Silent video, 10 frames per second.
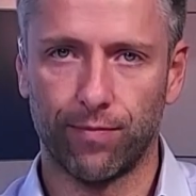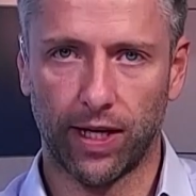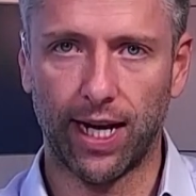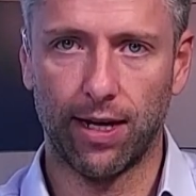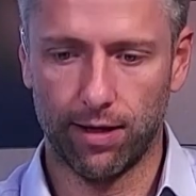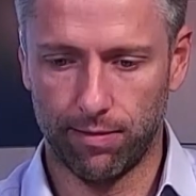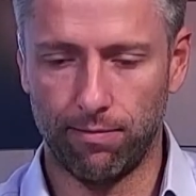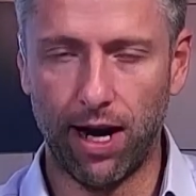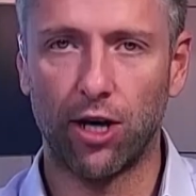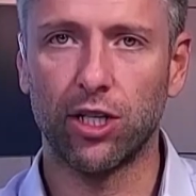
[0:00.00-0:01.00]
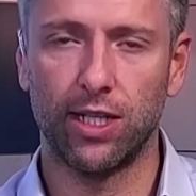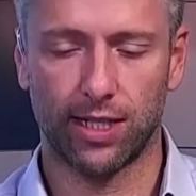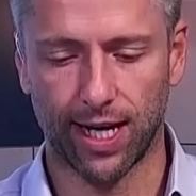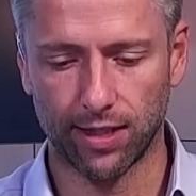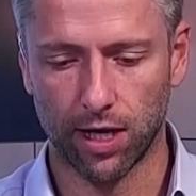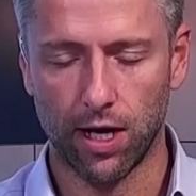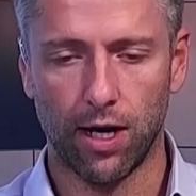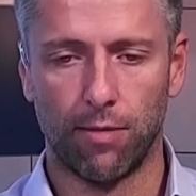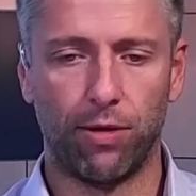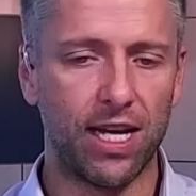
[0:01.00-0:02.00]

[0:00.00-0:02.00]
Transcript: Again, marriage in this case. But